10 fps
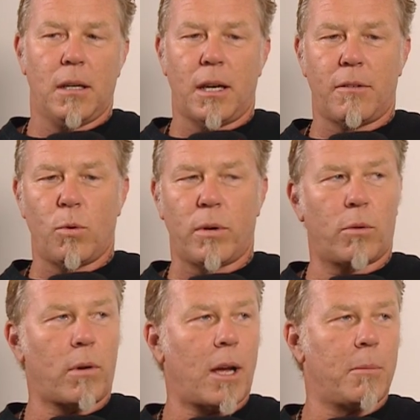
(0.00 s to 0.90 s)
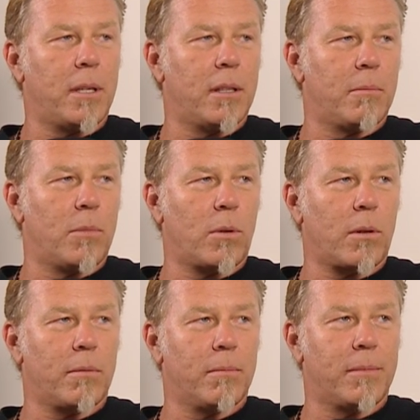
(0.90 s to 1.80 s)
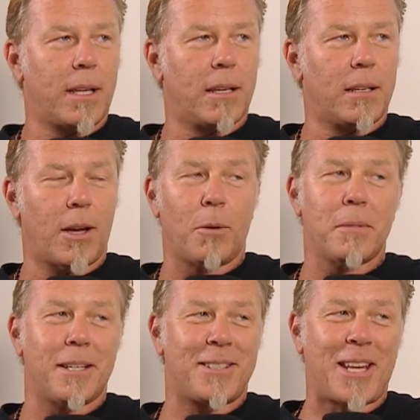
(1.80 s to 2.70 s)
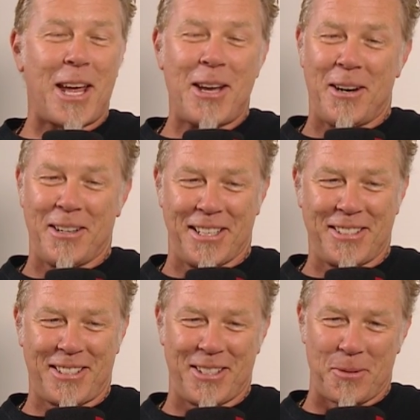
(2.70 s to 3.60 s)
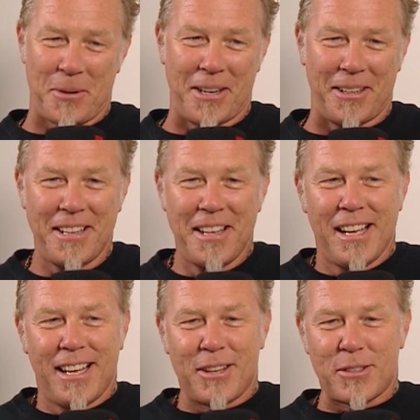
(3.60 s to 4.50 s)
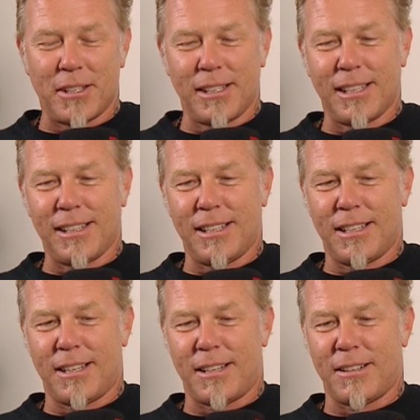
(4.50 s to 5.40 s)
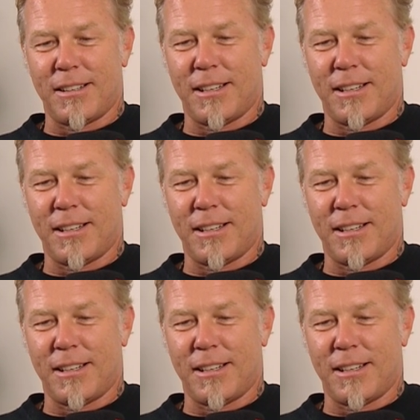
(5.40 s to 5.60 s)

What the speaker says: everyone around me, the more they can help me stay honest as well. There's a little,